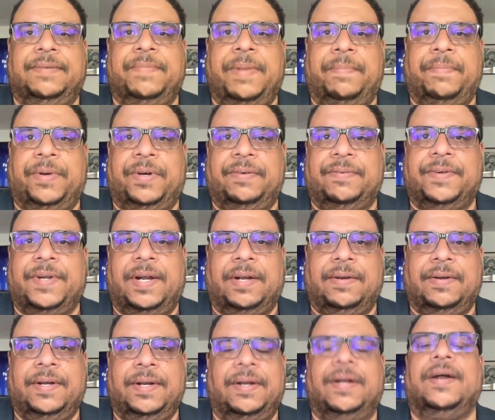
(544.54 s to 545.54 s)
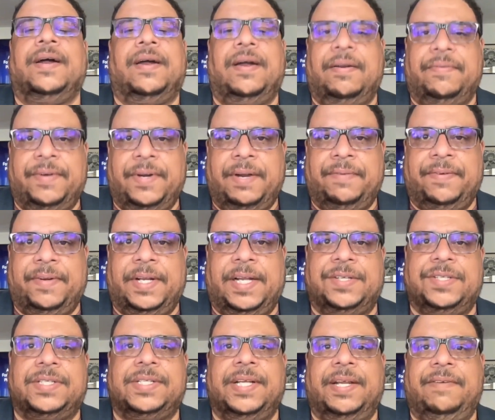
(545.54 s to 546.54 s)
elected member
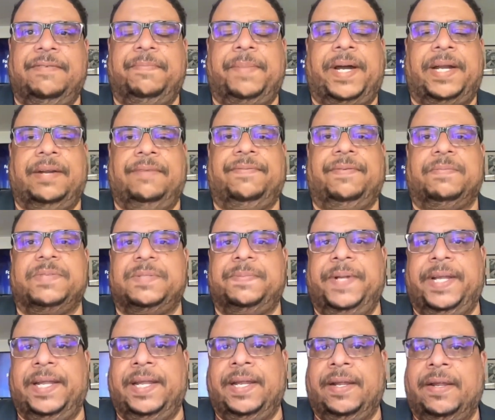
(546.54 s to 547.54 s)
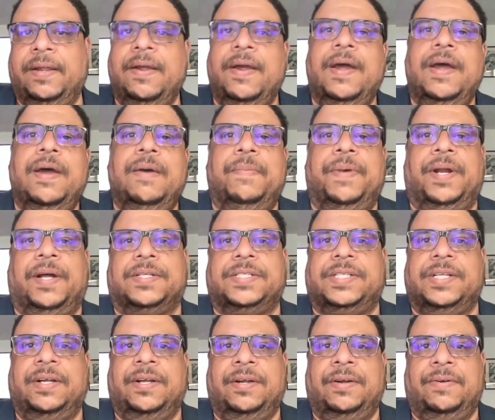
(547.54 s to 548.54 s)
of a legislative body from speaking,
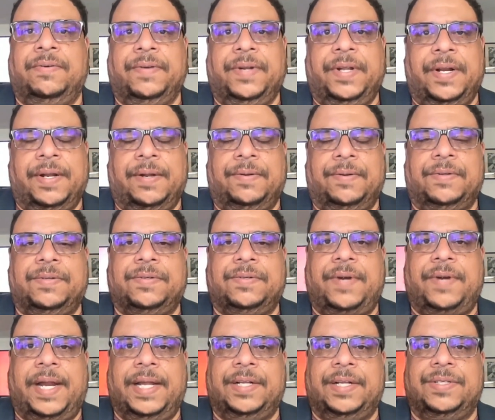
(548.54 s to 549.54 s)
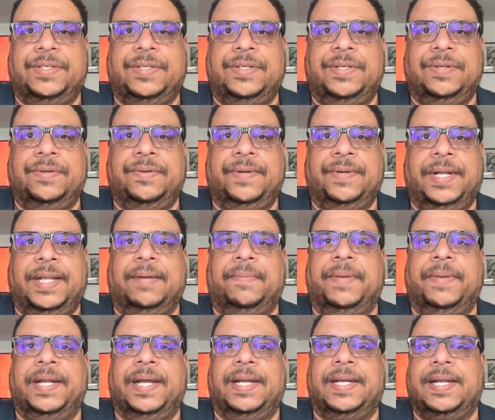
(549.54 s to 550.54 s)
but also, you know, trying to
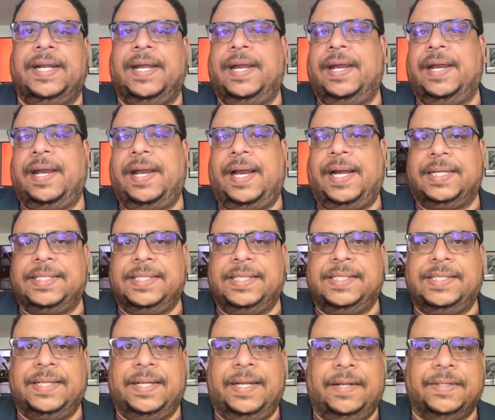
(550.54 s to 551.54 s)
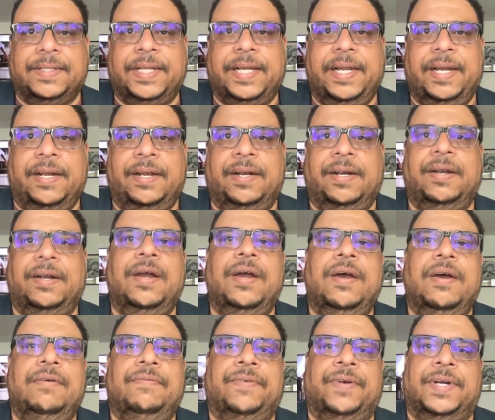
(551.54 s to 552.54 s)
eliminate access to health
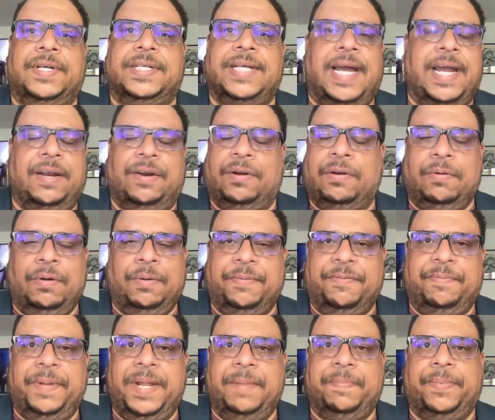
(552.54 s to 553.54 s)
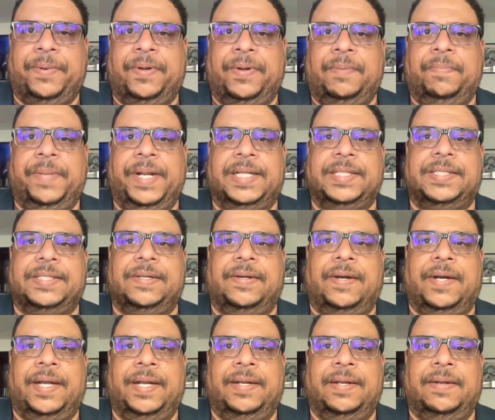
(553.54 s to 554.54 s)
care for an entire group of people
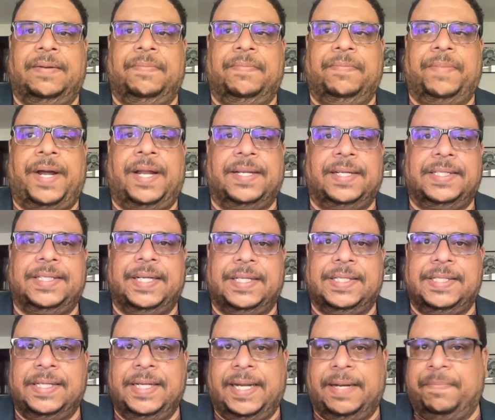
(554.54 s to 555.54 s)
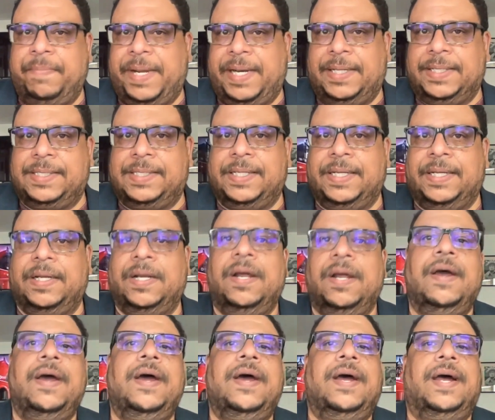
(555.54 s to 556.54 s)
based on politics and not
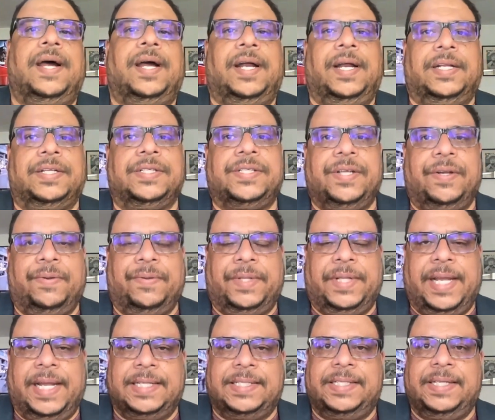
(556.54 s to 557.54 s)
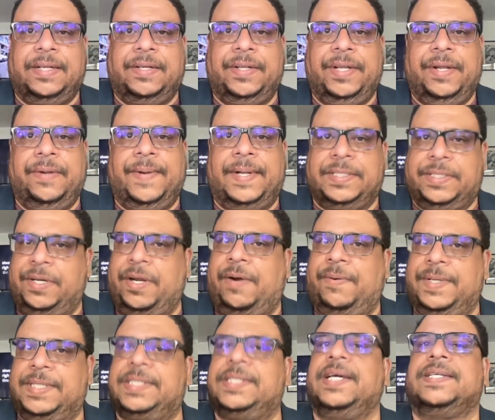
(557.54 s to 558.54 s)
medicine. And so the ACLU,
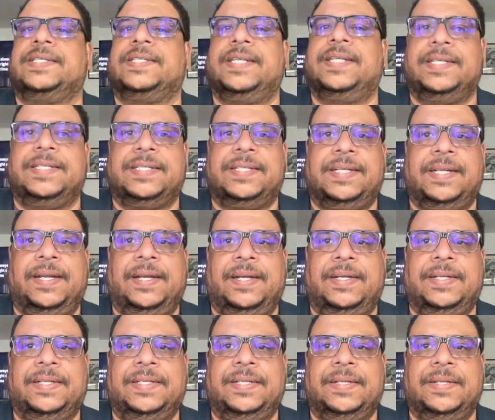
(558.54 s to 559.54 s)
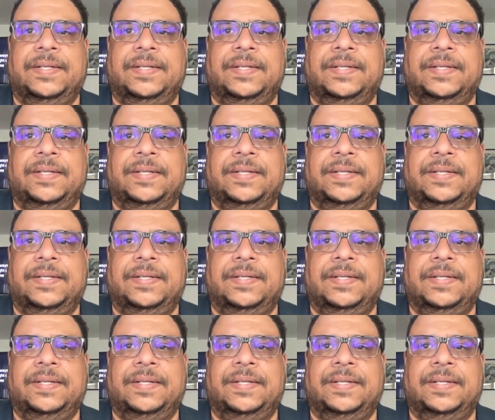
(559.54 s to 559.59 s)
as it always does, has